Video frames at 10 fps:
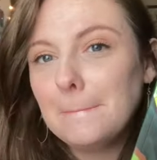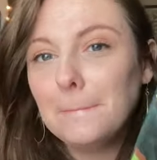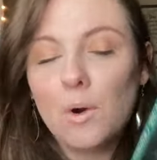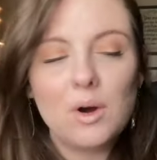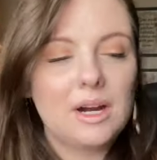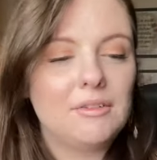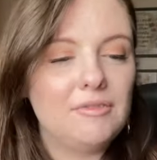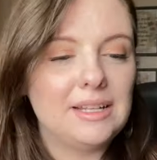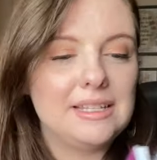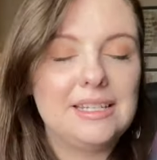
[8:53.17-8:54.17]
more
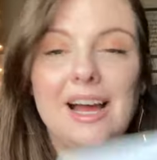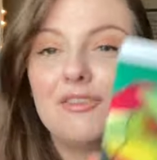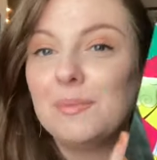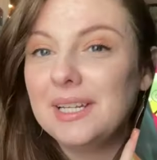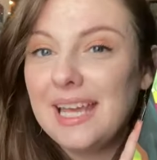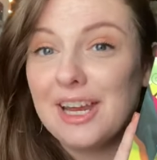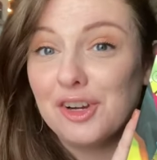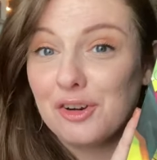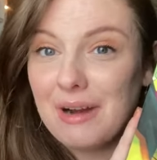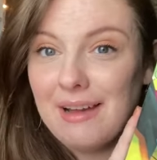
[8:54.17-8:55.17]
fun stuff, but
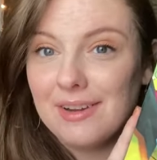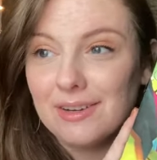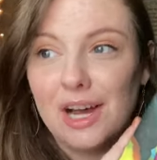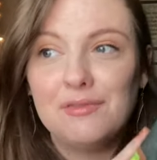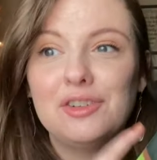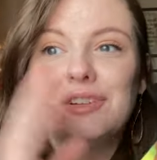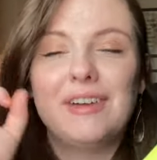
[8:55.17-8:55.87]
again, graphic novel.